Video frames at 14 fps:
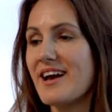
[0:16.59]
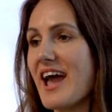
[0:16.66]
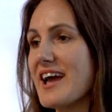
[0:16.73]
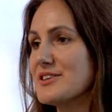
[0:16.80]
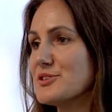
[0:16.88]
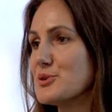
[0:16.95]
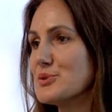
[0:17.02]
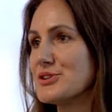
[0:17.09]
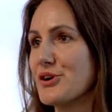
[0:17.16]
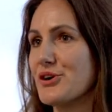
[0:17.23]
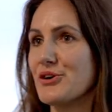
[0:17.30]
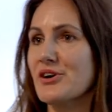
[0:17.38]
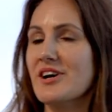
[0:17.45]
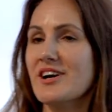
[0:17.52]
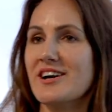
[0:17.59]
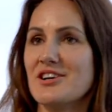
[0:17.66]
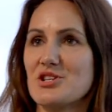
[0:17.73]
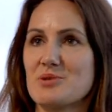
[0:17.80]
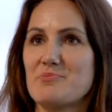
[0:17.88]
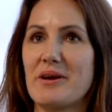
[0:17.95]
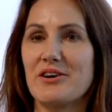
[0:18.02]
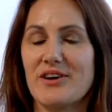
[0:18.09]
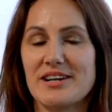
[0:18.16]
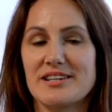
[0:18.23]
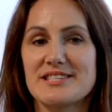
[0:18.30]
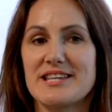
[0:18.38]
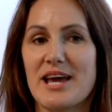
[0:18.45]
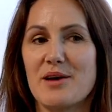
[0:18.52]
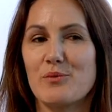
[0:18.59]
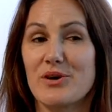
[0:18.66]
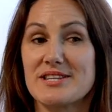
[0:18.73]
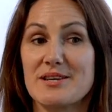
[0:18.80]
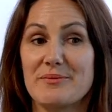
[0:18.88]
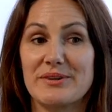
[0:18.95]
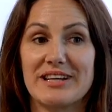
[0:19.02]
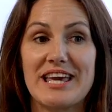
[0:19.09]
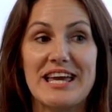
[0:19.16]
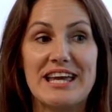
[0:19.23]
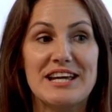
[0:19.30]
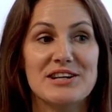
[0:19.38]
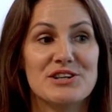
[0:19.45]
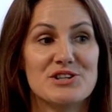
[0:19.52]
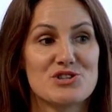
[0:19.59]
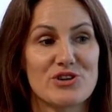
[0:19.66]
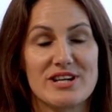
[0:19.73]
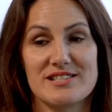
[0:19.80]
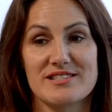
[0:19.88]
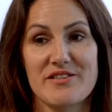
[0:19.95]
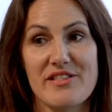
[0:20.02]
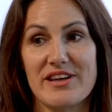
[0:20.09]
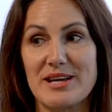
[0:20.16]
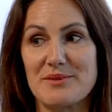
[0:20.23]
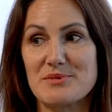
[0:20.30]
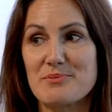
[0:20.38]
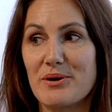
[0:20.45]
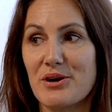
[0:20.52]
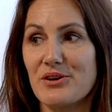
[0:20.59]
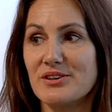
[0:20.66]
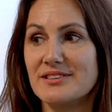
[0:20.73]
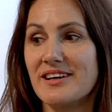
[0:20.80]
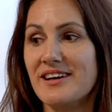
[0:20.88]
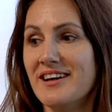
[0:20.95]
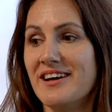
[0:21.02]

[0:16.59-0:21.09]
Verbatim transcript: and also just better understand what are some of the key trends and themes, because